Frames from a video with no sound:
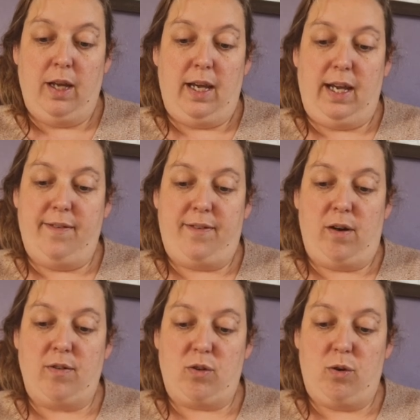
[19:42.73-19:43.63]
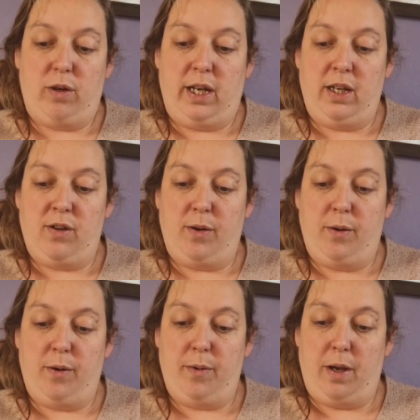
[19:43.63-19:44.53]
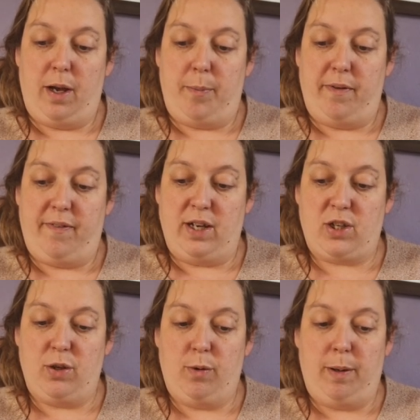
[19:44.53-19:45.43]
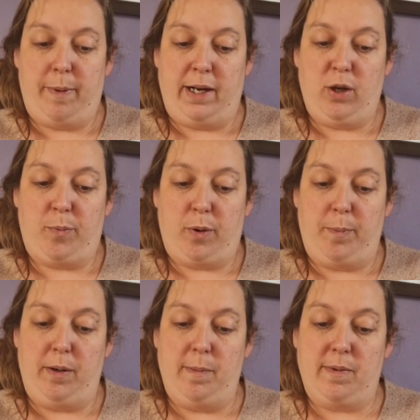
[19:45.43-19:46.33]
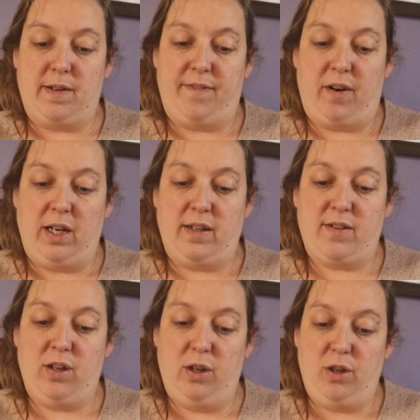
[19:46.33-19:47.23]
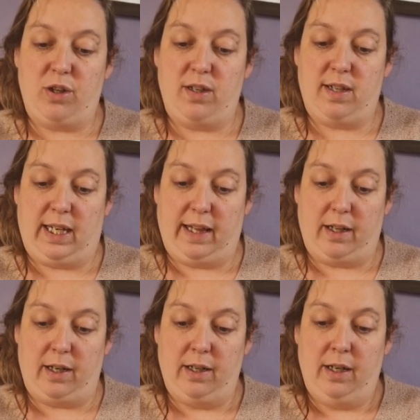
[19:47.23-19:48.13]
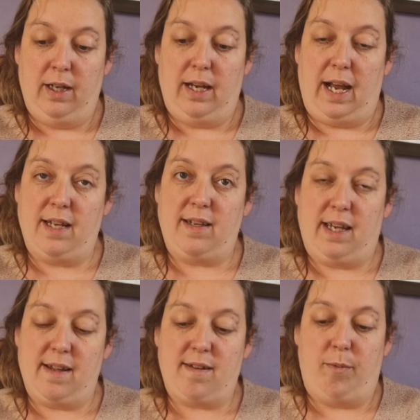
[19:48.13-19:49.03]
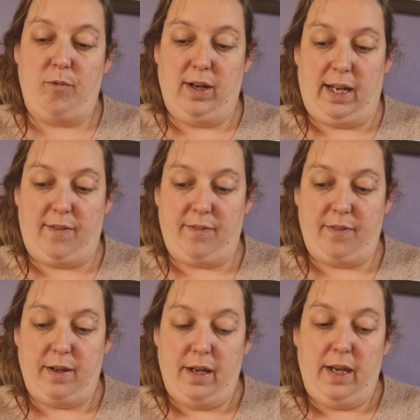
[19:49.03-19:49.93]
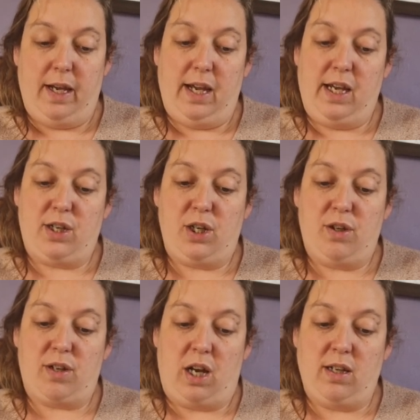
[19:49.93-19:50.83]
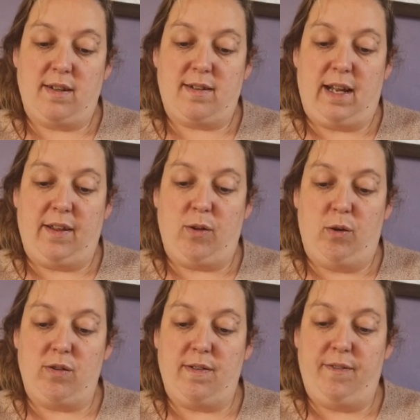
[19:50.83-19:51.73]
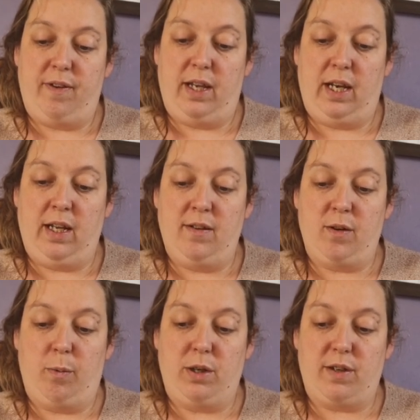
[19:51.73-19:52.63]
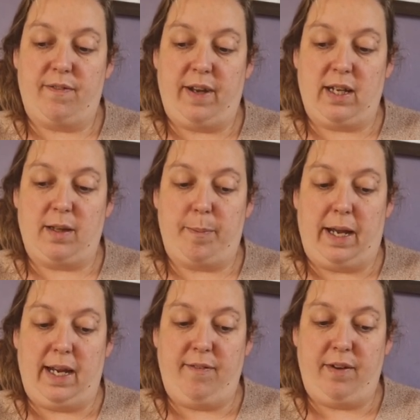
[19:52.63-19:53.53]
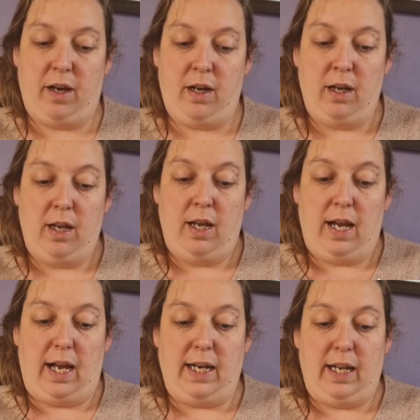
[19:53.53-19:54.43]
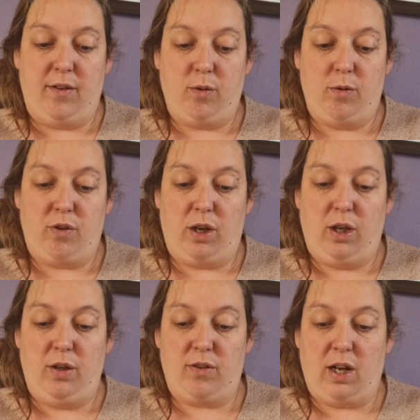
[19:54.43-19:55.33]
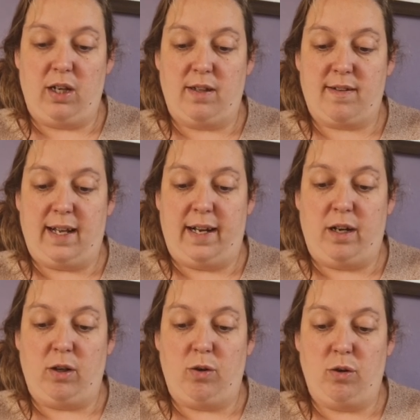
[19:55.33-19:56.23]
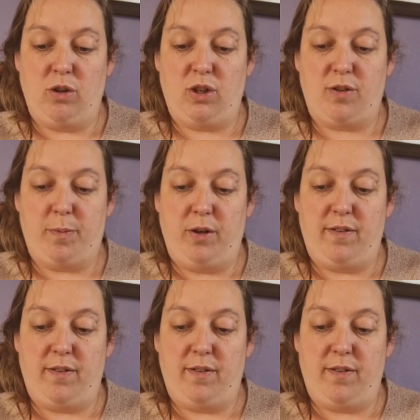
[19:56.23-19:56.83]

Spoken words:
It involves talking to a professional about your problems to find a solution together and to get some relief. It is used to understand thoughts and feelings which affect behaviour and it is also used to understand unconscious